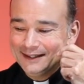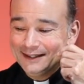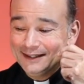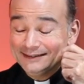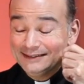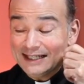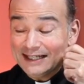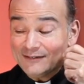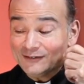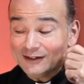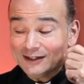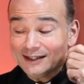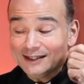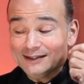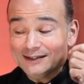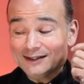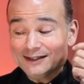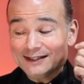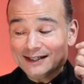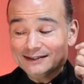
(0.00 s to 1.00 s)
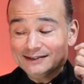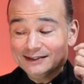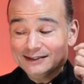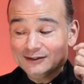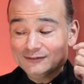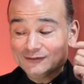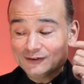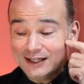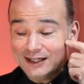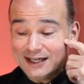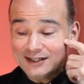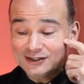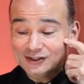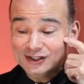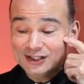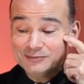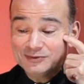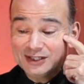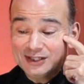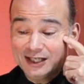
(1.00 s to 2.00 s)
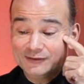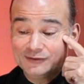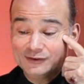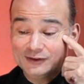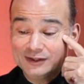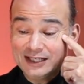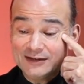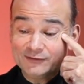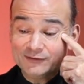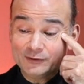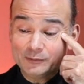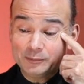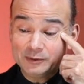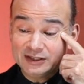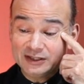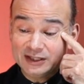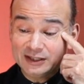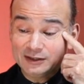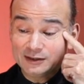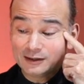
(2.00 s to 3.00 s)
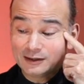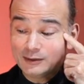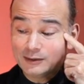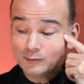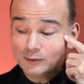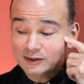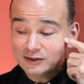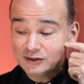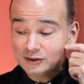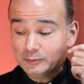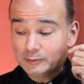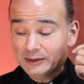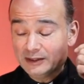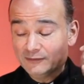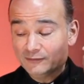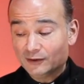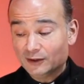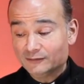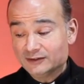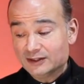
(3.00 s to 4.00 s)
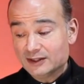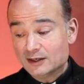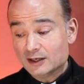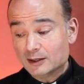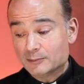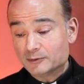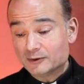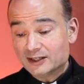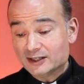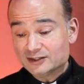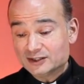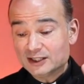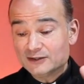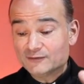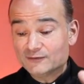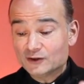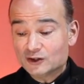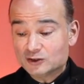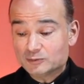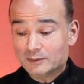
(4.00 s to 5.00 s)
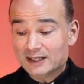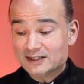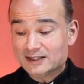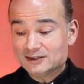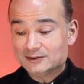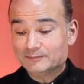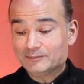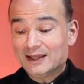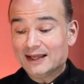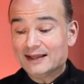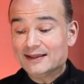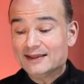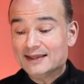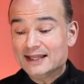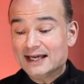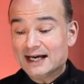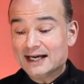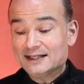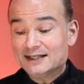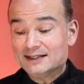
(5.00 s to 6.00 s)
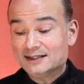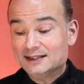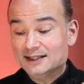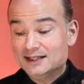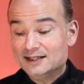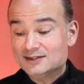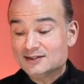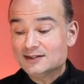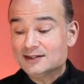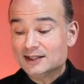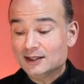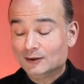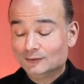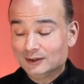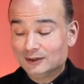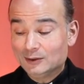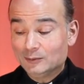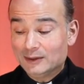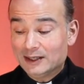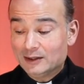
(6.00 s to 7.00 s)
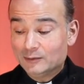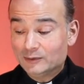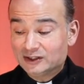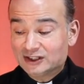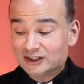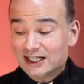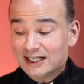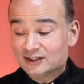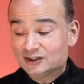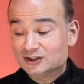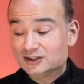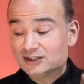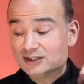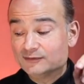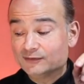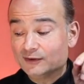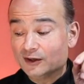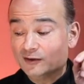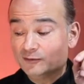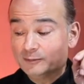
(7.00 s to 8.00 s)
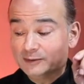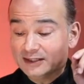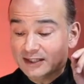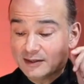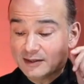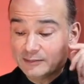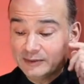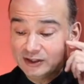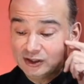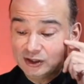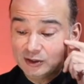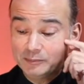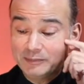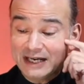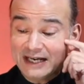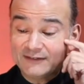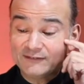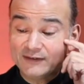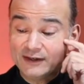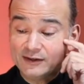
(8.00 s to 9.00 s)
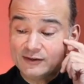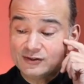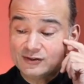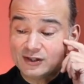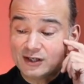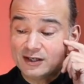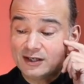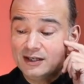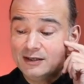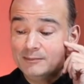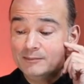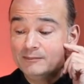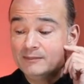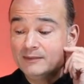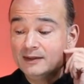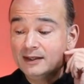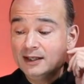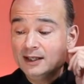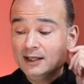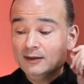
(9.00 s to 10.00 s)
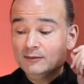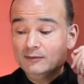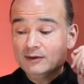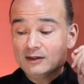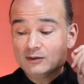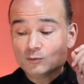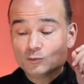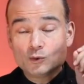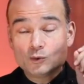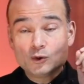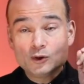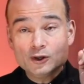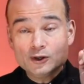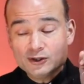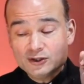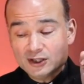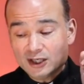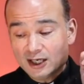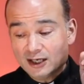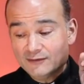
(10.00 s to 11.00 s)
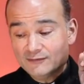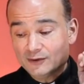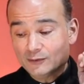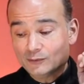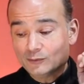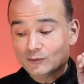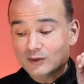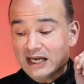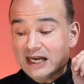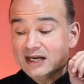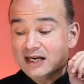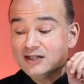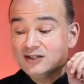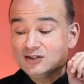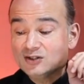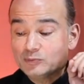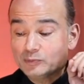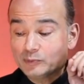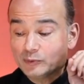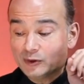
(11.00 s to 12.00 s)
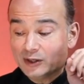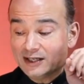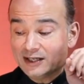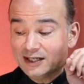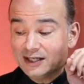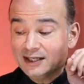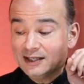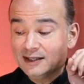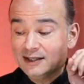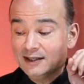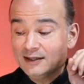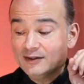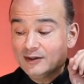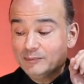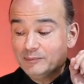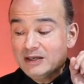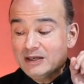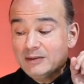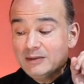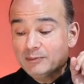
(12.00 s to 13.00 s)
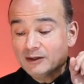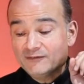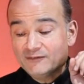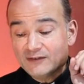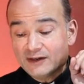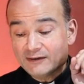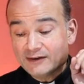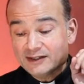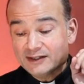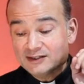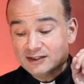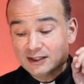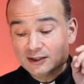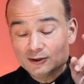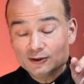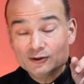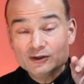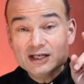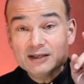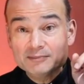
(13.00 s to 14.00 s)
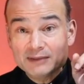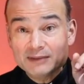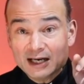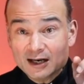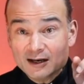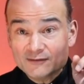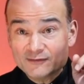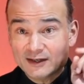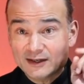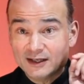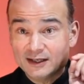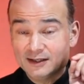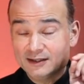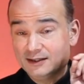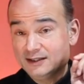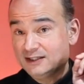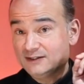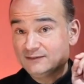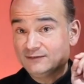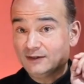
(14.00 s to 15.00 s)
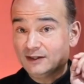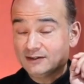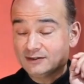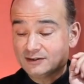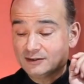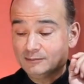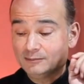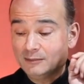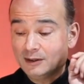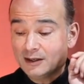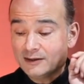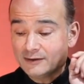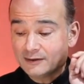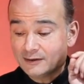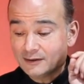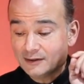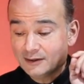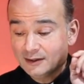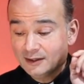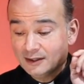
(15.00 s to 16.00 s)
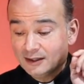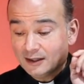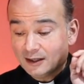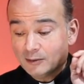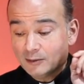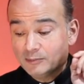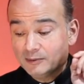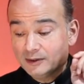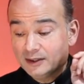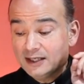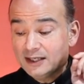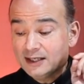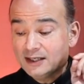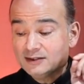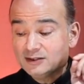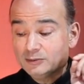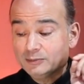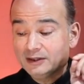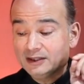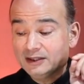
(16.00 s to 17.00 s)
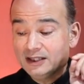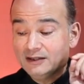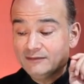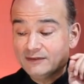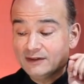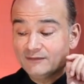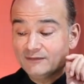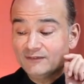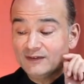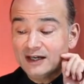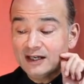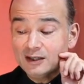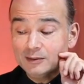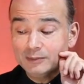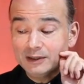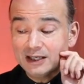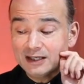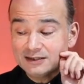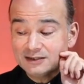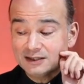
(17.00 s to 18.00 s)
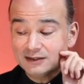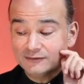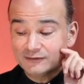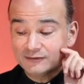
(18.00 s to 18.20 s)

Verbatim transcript: Definitely not ideal for Cassian himself, who never particularly wanted to be involved in the uprising in the first place. And that isn't the only way in which Cassian's involvement in the mission backfires on him. With word of the raid spreading, the people of Ferrix, including Maarva, his foster mother, are beginning to believe in the viability of